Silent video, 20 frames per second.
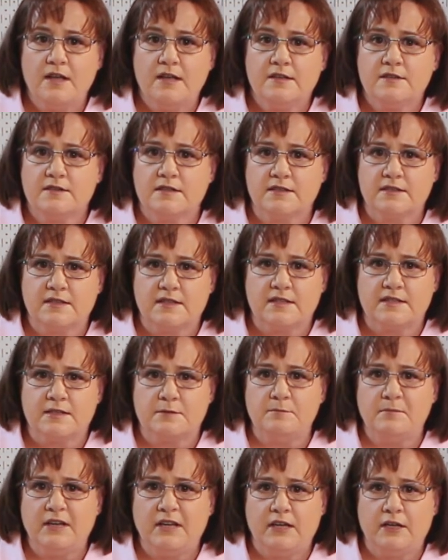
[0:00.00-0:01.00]
since it's a
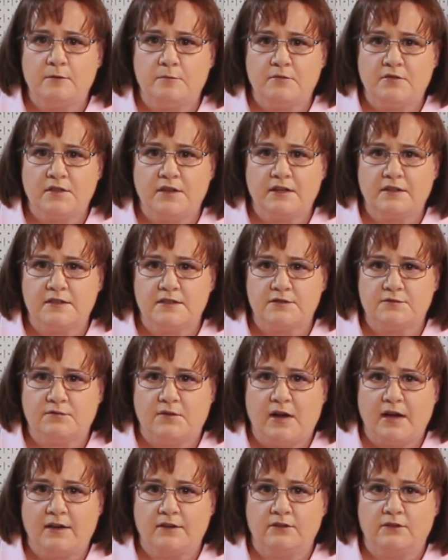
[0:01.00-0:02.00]
medium thickness
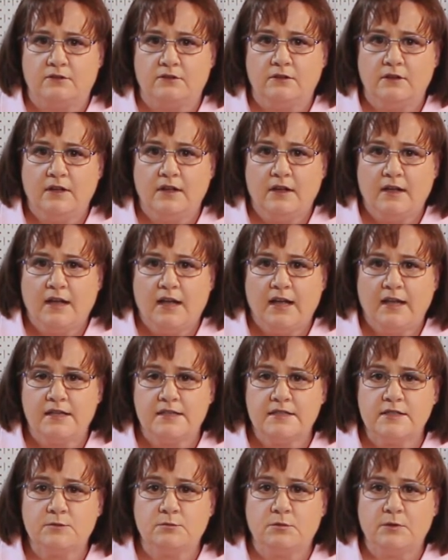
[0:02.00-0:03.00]
vinyl, and
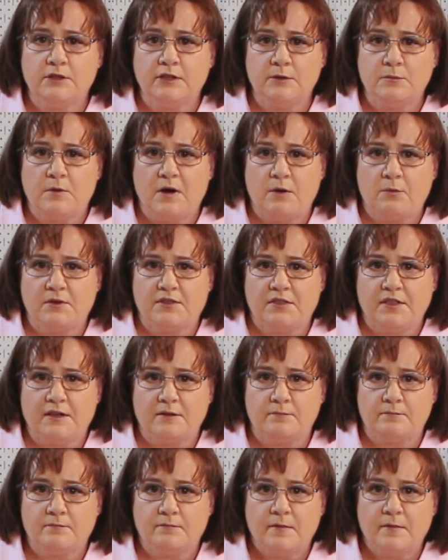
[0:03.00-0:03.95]
it did really well with it.